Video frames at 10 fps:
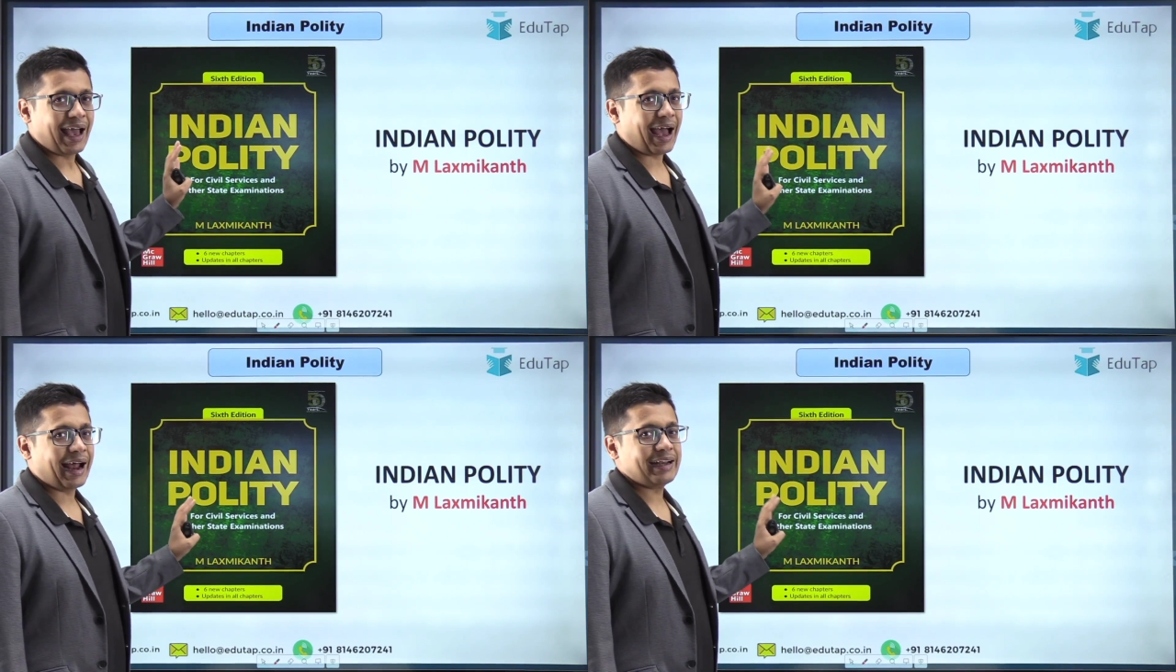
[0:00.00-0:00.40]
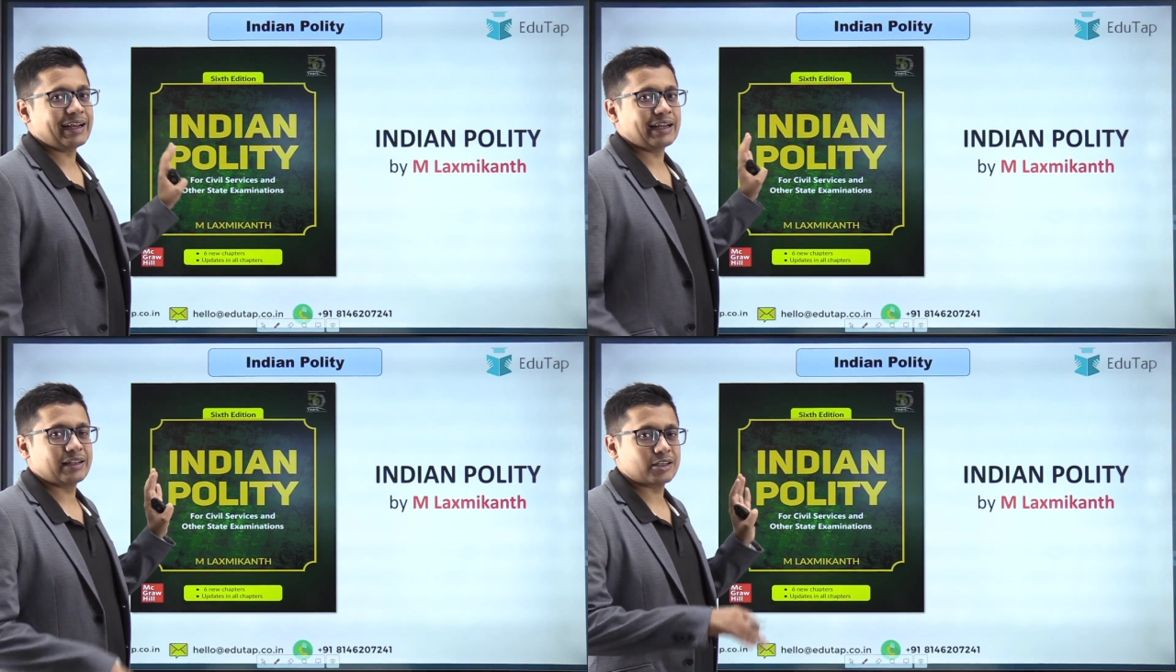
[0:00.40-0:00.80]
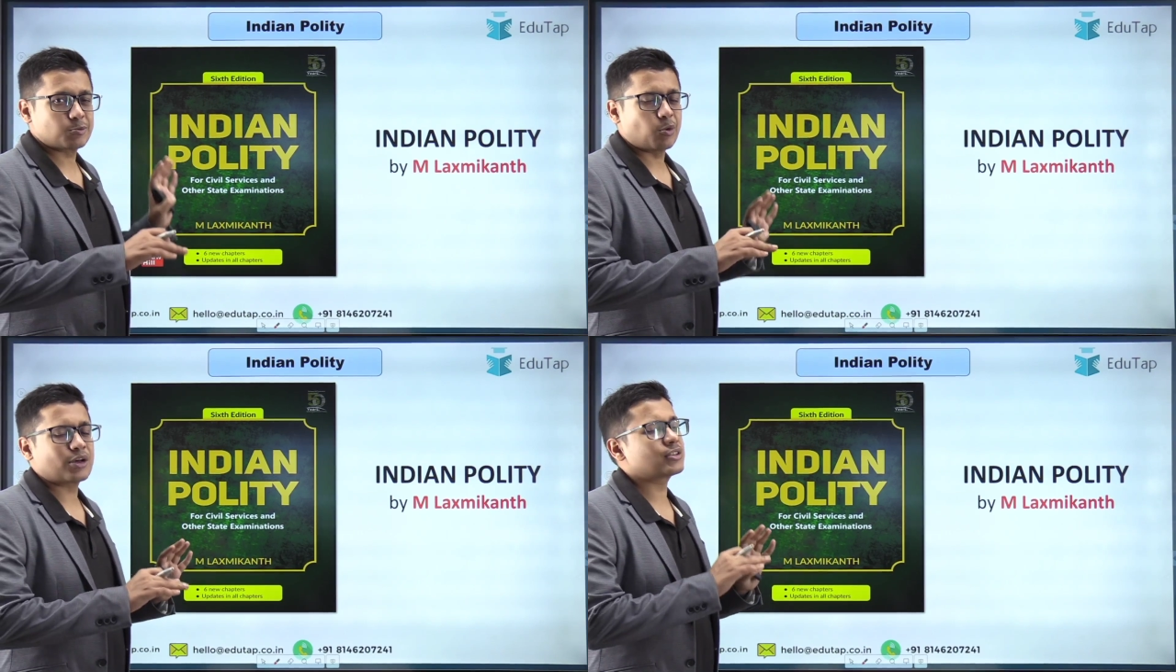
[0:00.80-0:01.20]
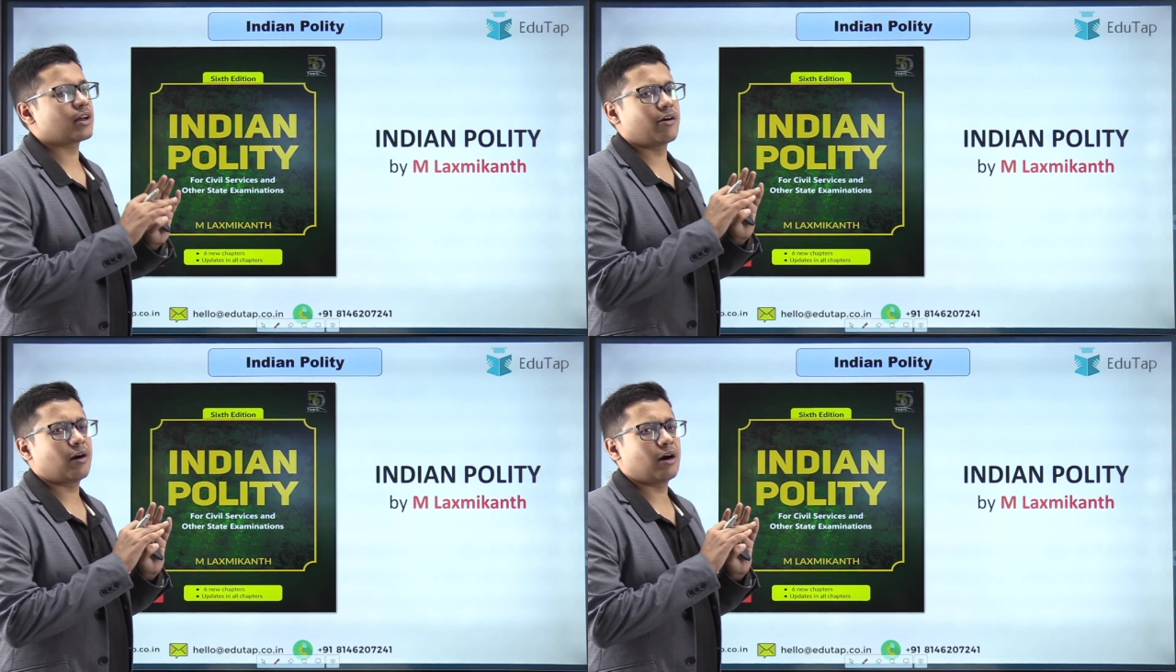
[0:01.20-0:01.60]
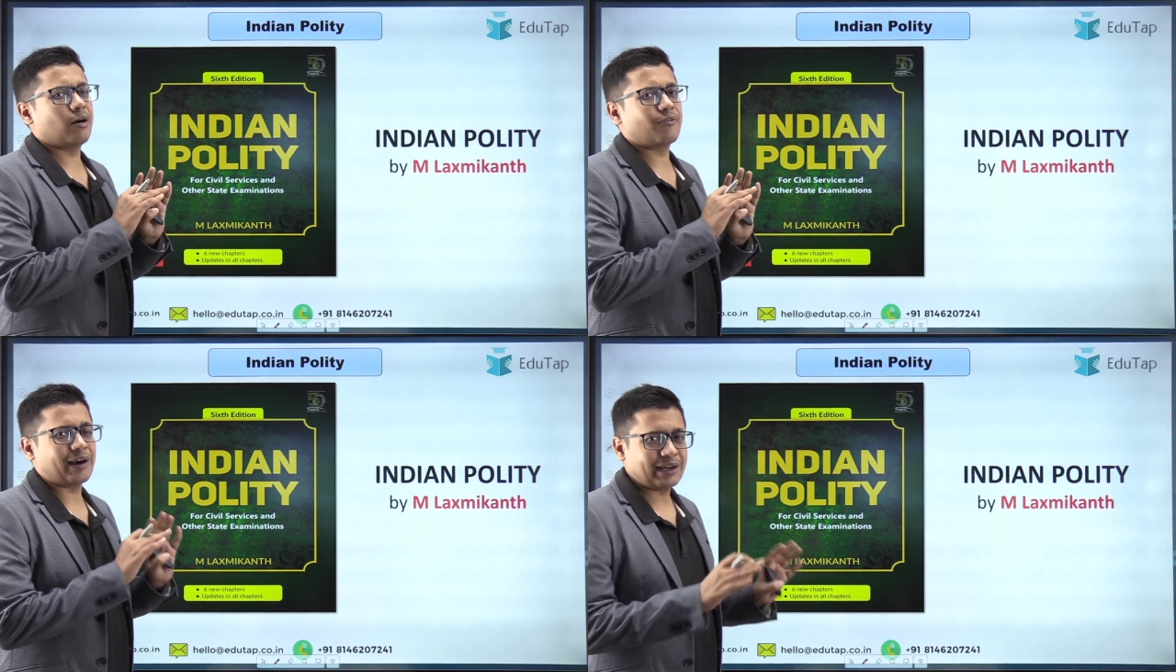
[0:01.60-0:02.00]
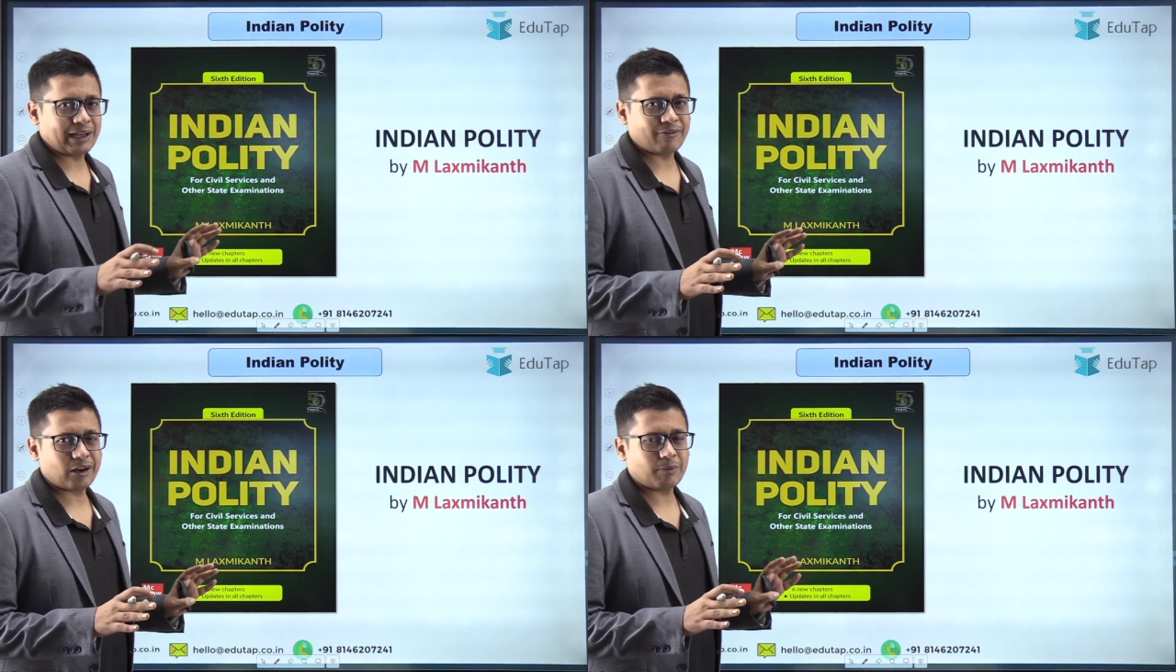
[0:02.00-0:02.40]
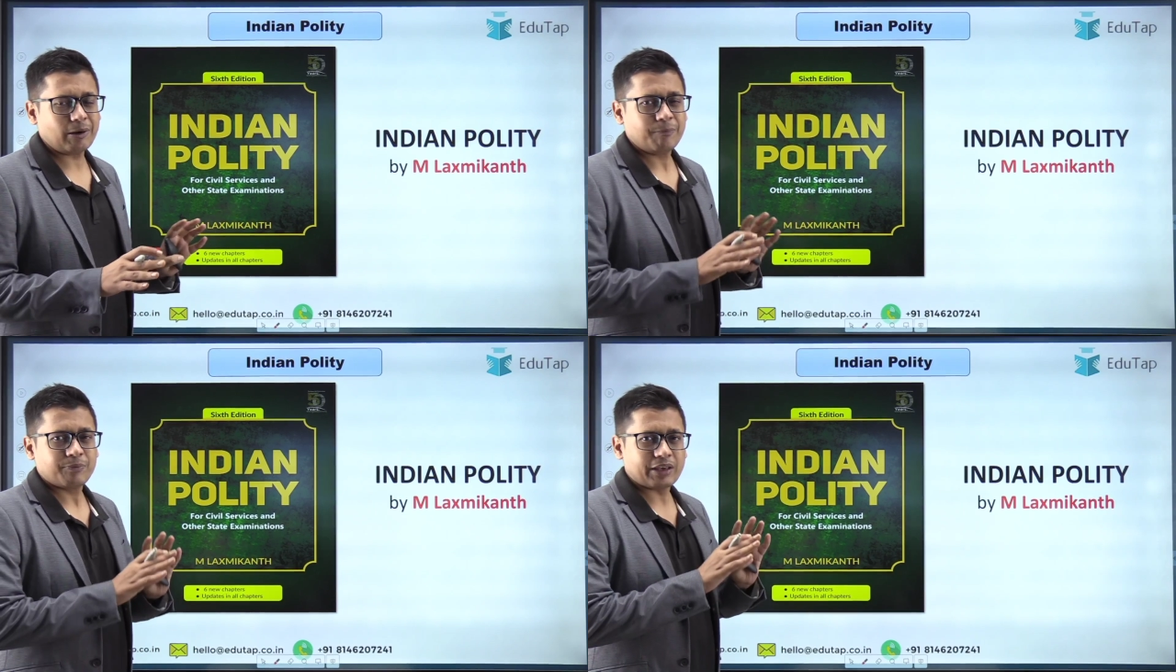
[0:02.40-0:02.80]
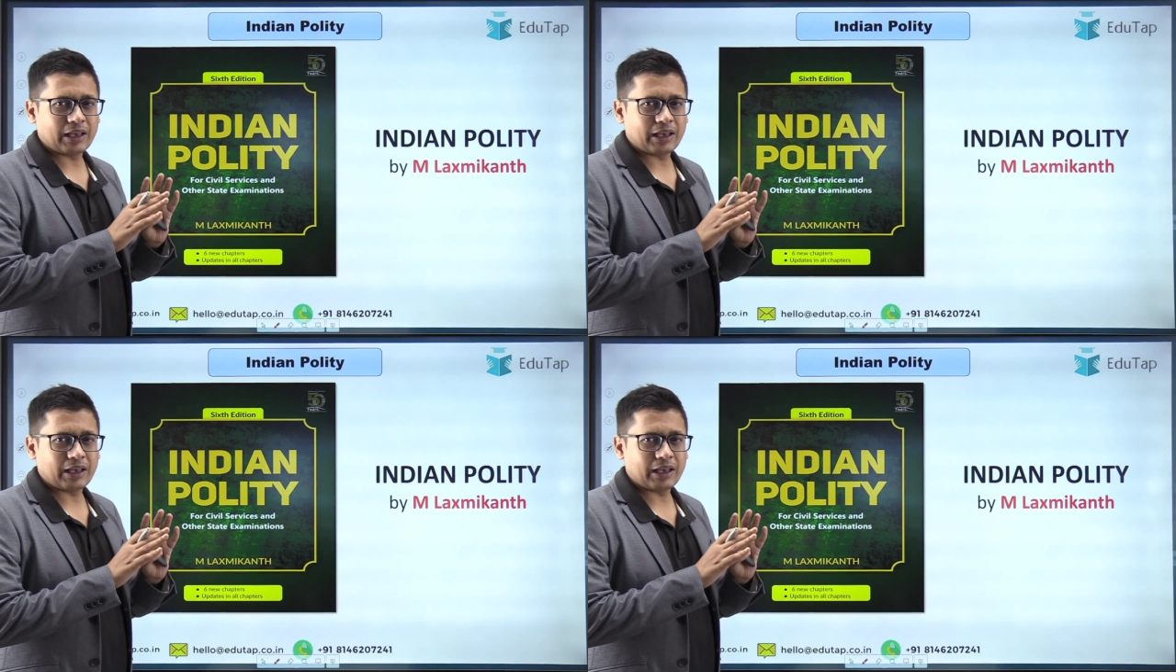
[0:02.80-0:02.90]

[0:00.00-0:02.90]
and this book is widely available